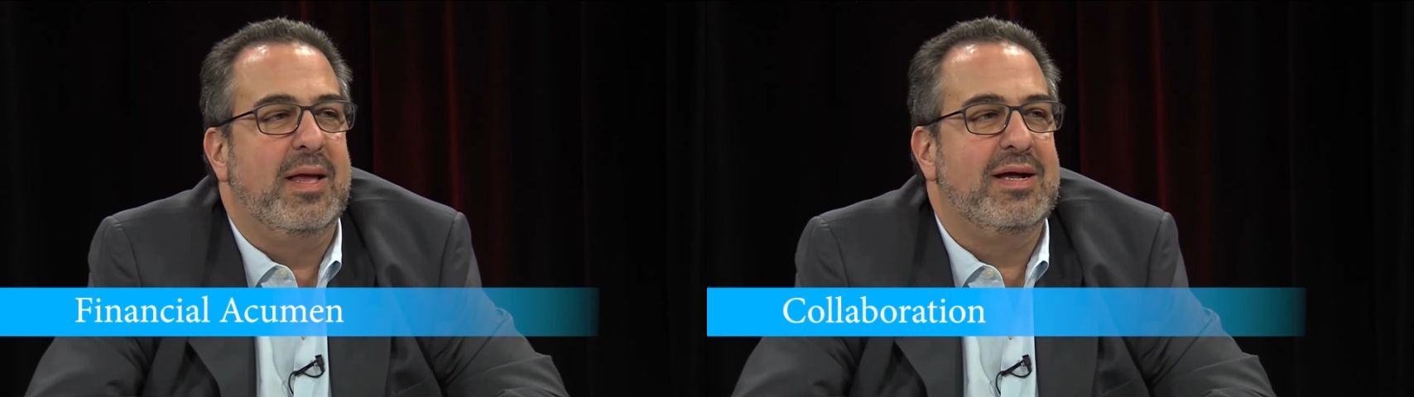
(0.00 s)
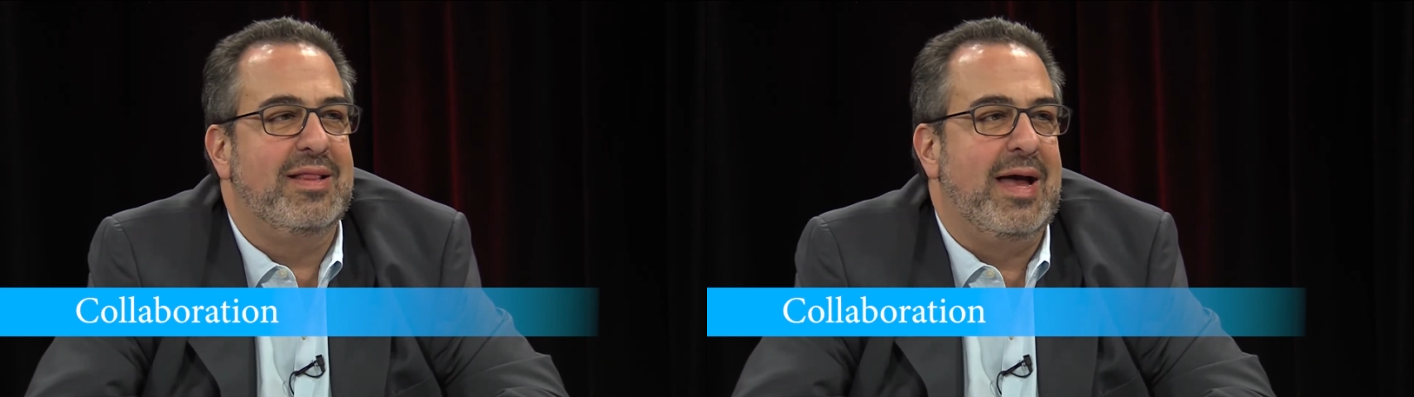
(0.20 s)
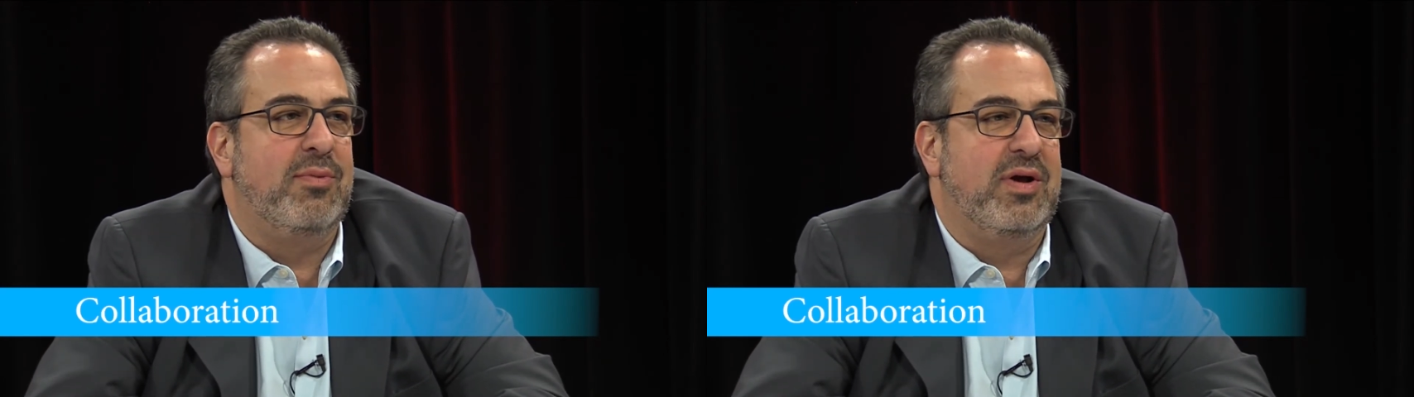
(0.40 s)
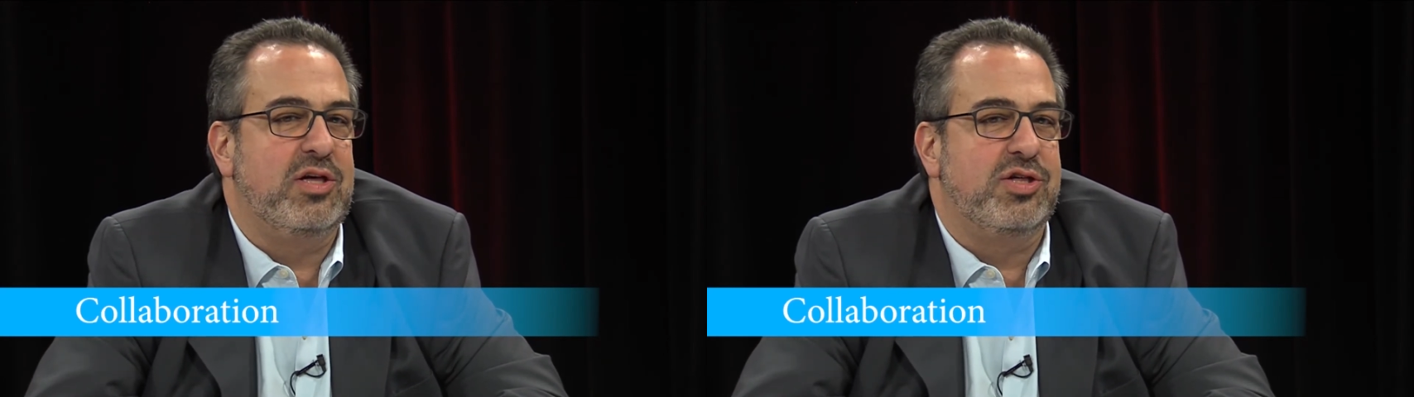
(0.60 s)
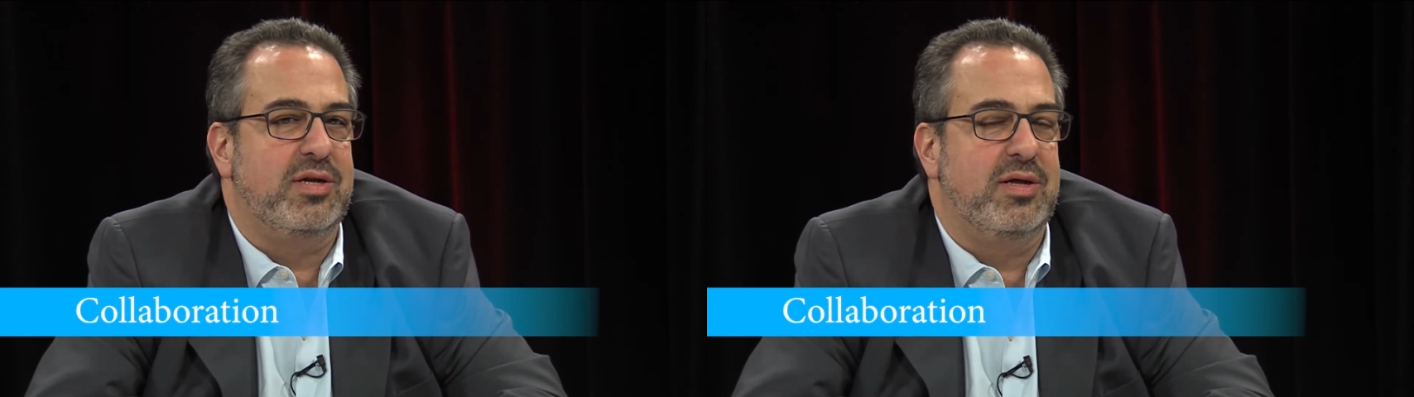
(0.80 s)

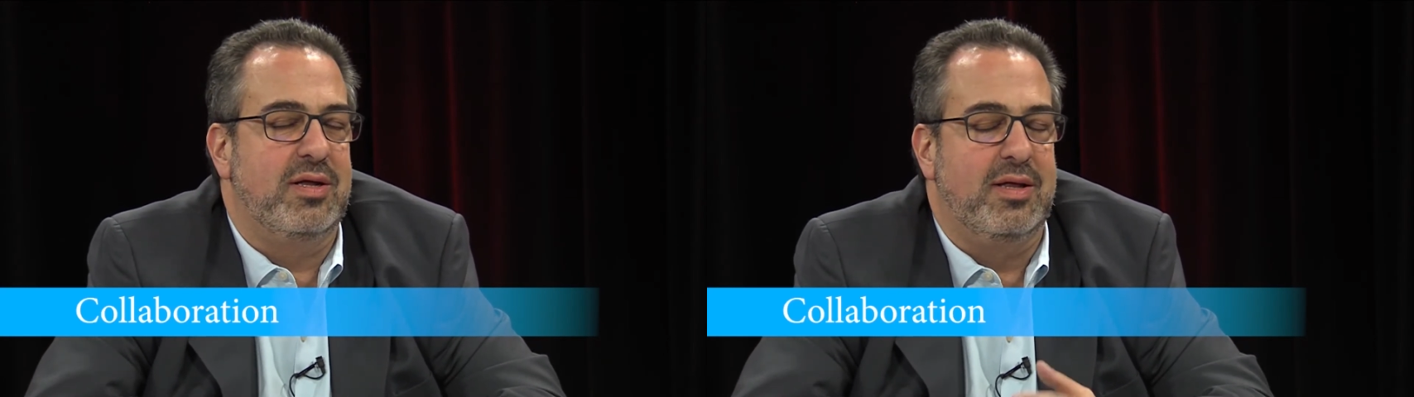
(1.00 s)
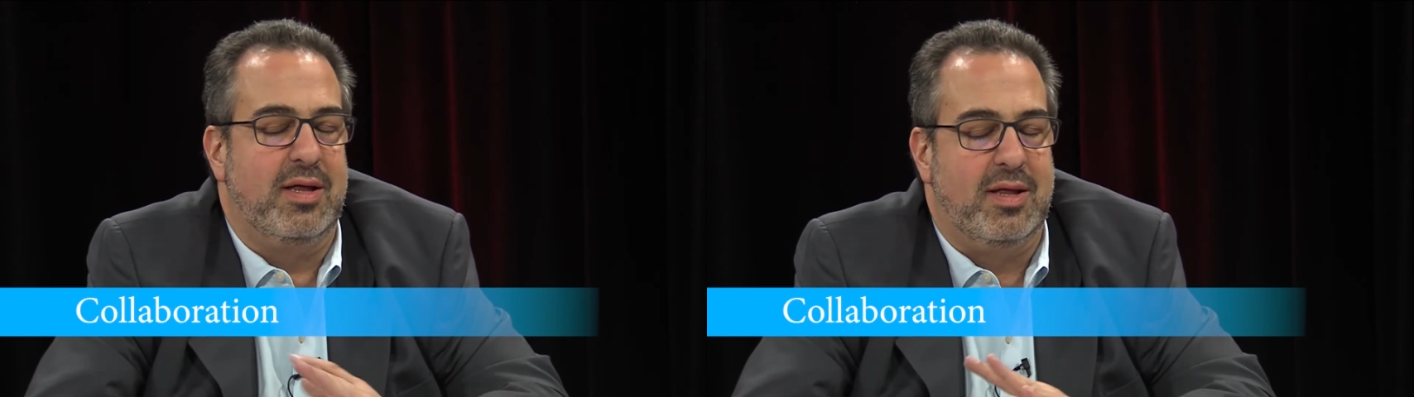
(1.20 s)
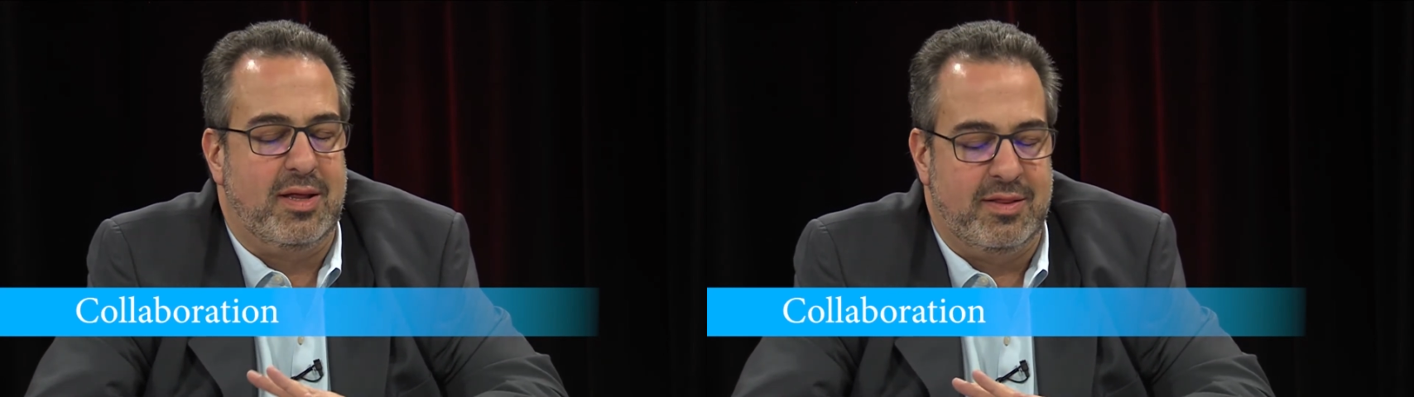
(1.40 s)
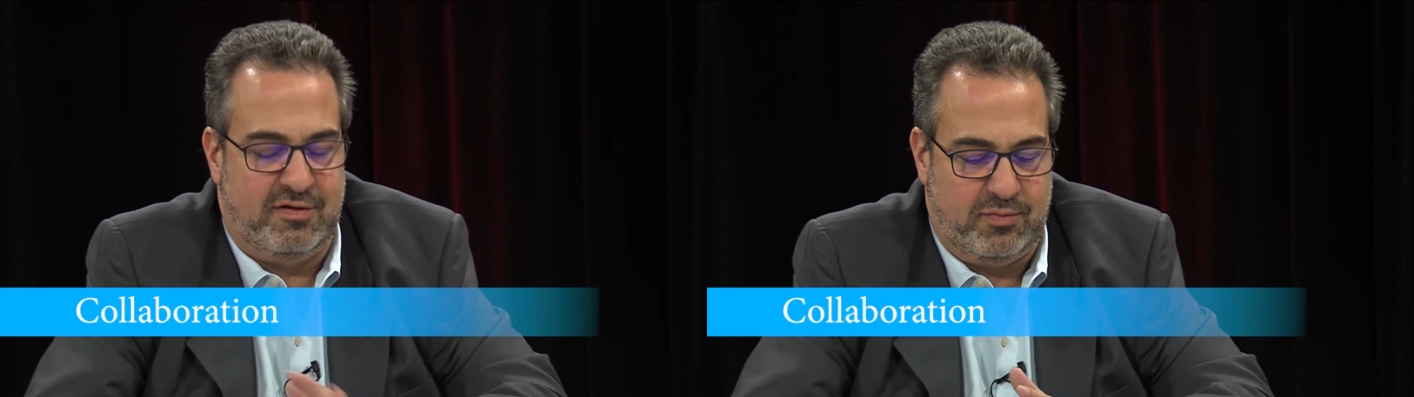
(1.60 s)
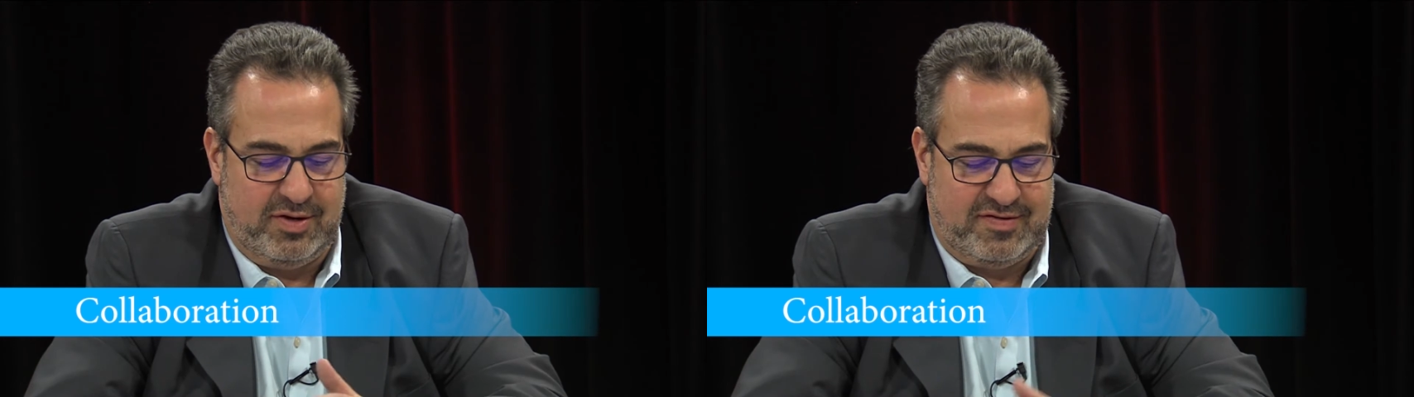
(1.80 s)
collaboration.
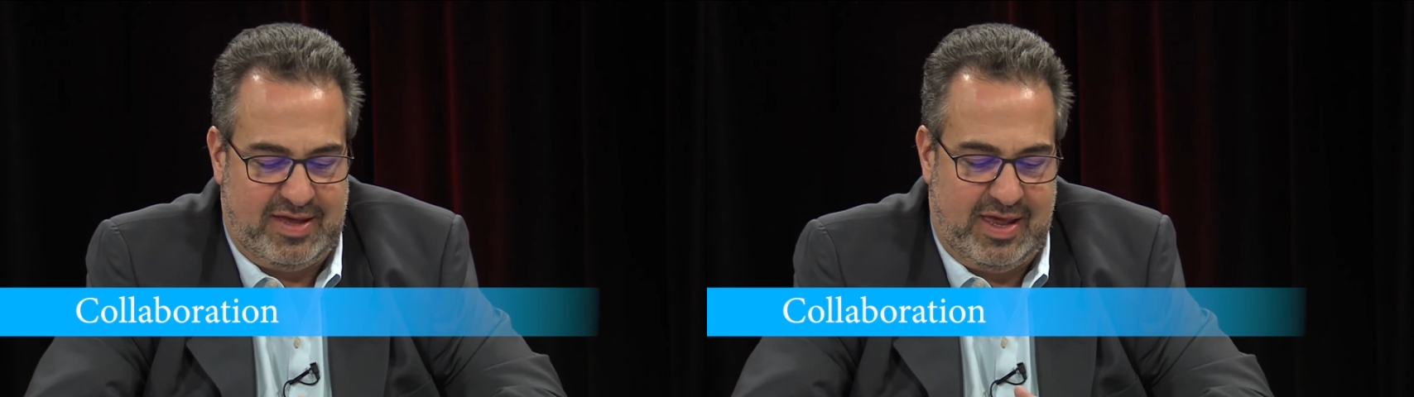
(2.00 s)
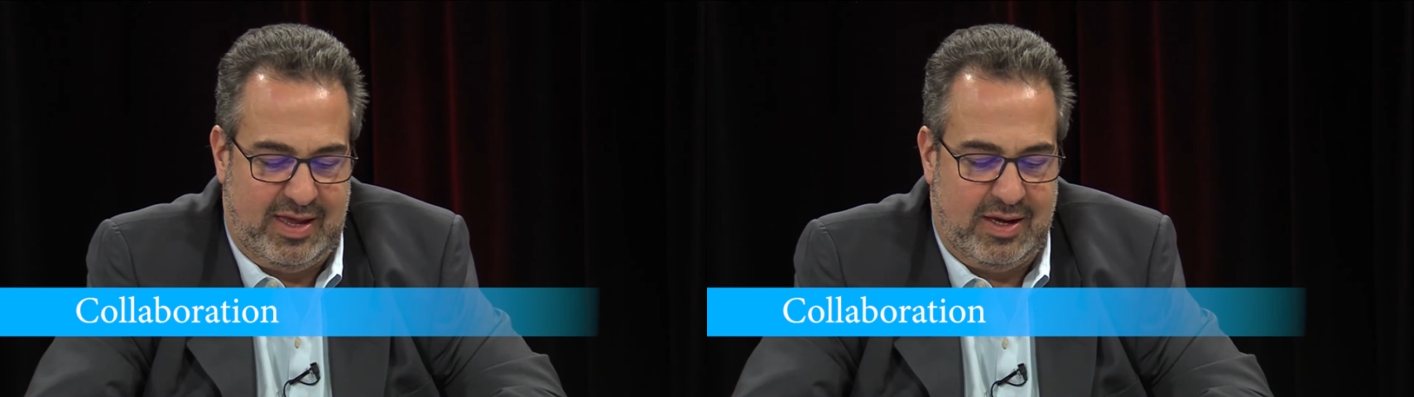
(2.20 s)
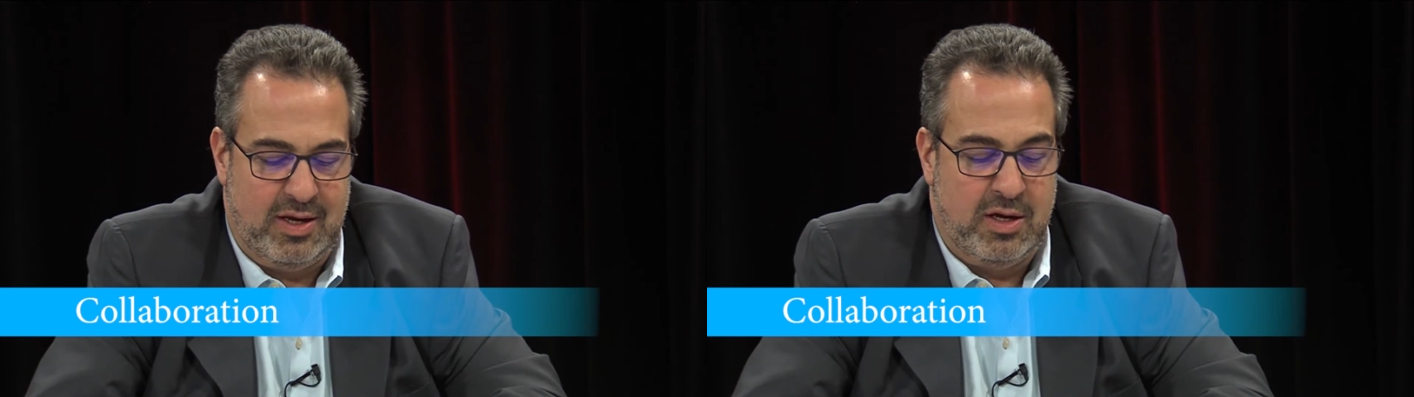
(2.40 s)
This one is key.